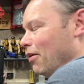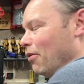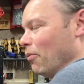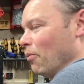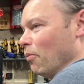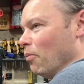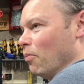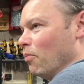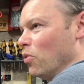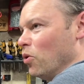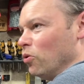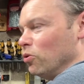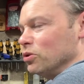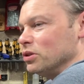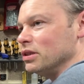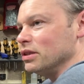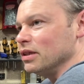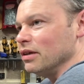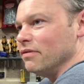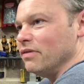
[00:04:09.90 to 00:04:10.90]

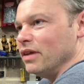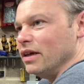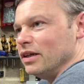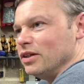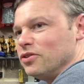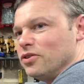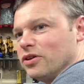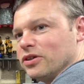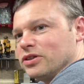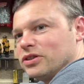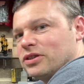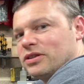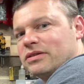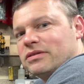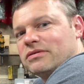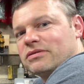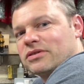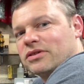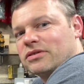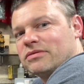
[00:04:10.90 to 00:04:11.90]
Most of the
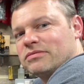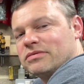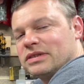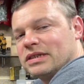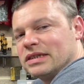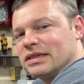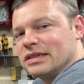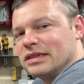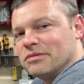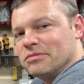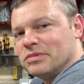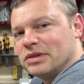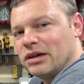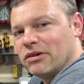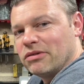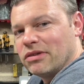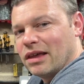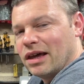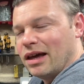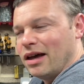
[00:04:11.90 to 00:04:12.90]
induction systems
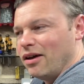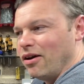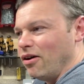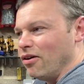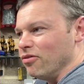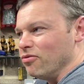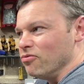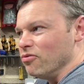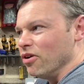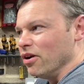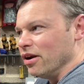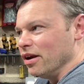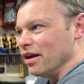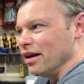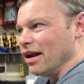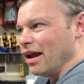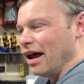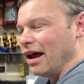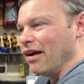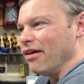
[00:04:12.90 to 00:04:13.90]
out there are
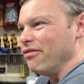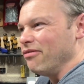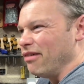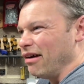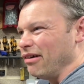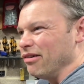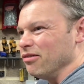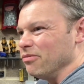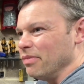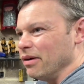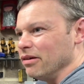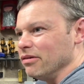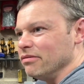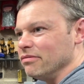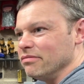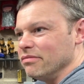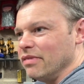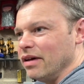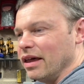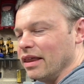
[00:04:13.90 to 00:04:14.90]
running at around about
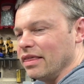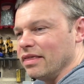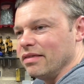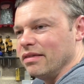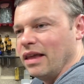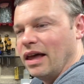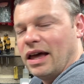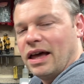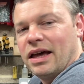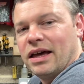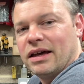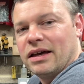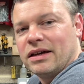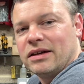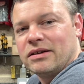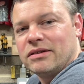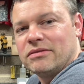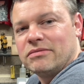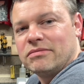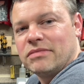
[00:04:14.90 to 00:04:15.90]

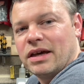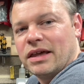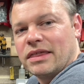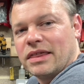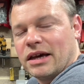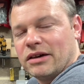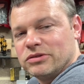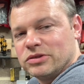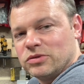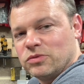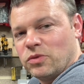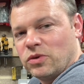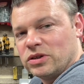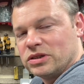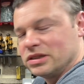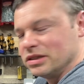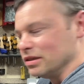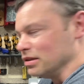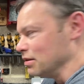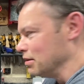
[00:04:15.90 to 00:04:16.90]
1,000
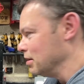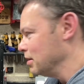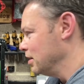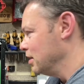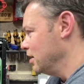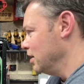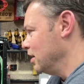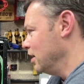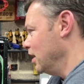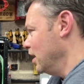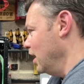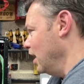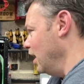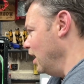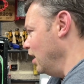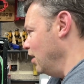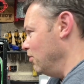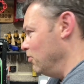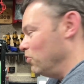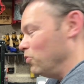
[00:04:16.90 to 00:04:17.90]
watts,
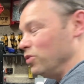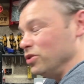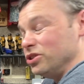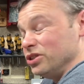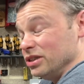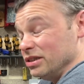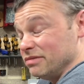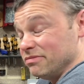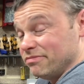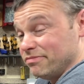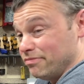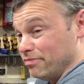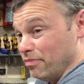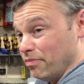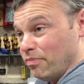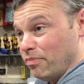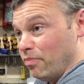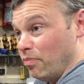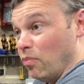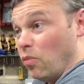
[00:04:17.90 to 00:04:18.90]
which is
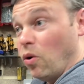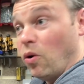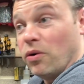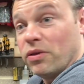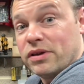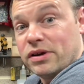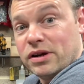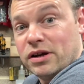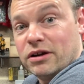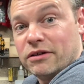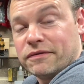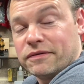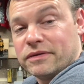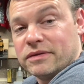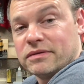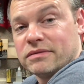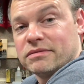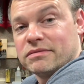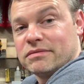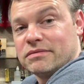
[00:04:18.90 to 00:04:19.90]
more than enough
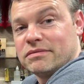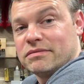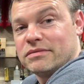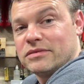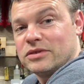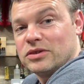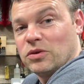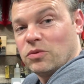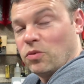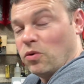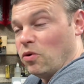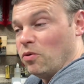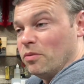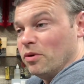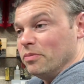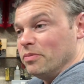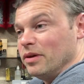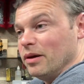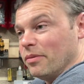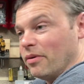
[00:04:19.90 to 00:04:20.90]
to warm
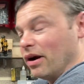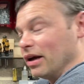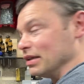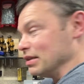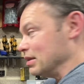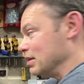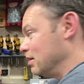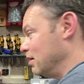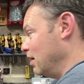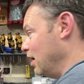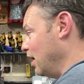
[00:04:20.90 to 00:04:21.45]
up your brass.